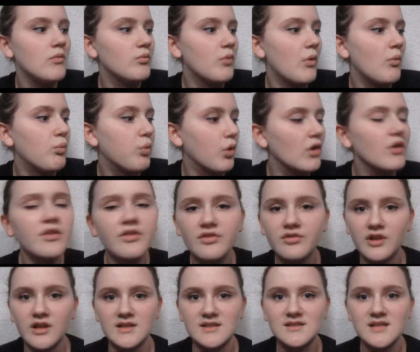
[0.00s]

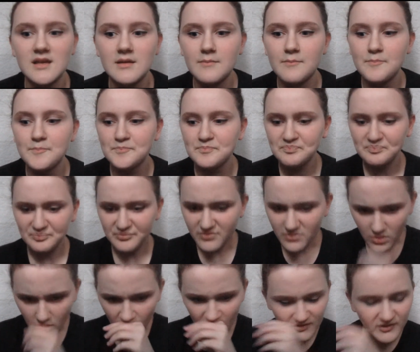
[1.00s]
worthless, and
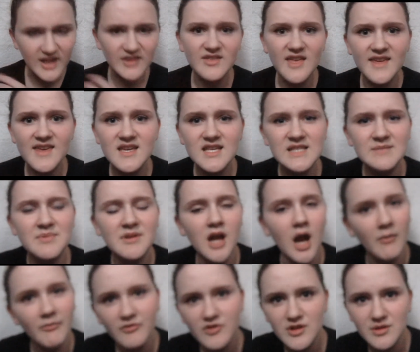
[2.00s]
like they can't speak
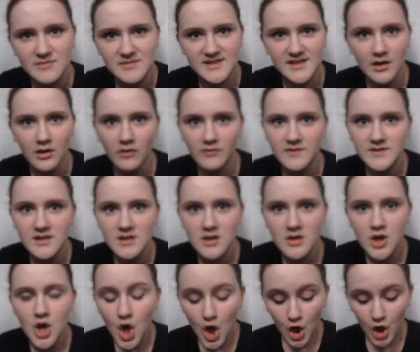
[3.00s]
up for themselves.
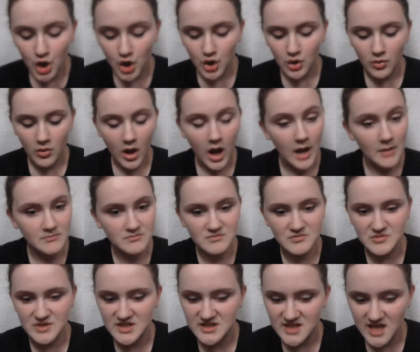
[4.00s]

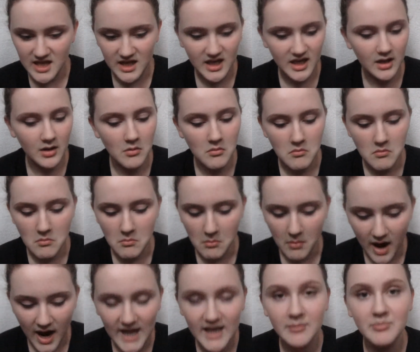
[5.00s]
I'm stating
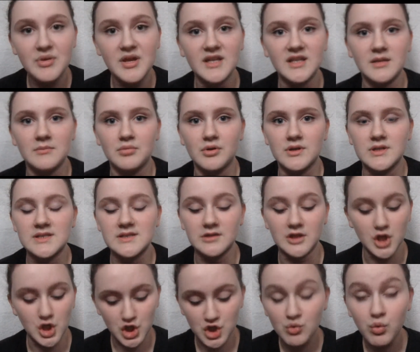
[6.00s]
my opinion
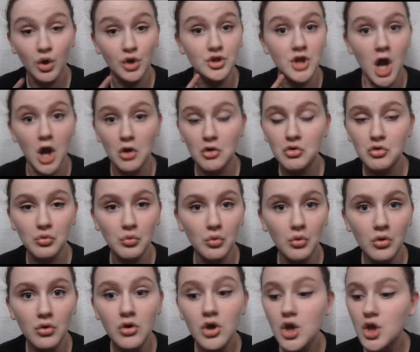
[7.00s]
personally. You are not
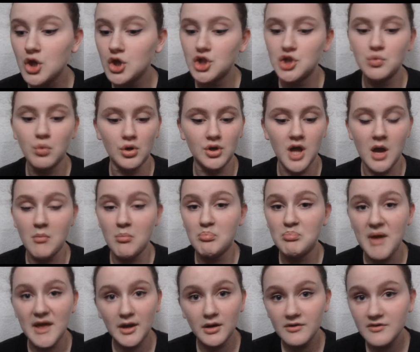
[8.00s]
cool. You are not
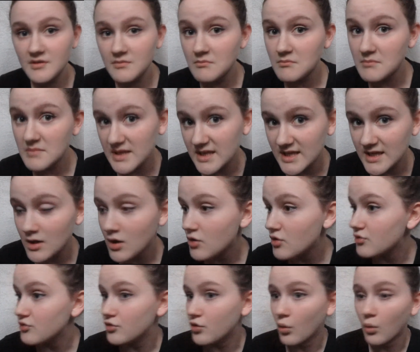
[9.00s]
better than me
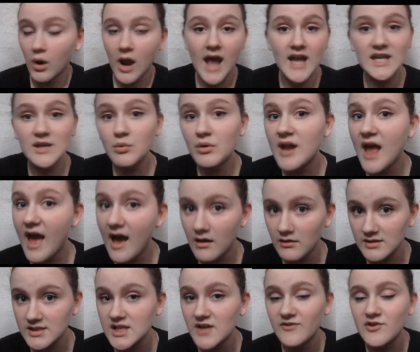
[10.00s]
nor anyone
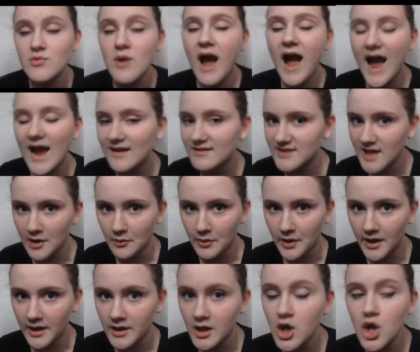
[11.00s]
else if you act that
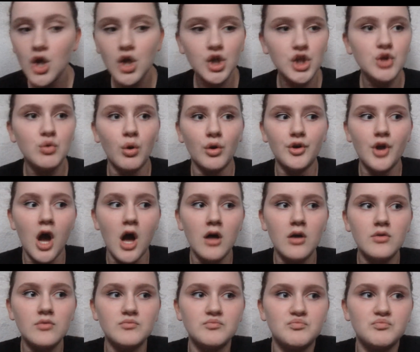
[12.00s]
way. You are not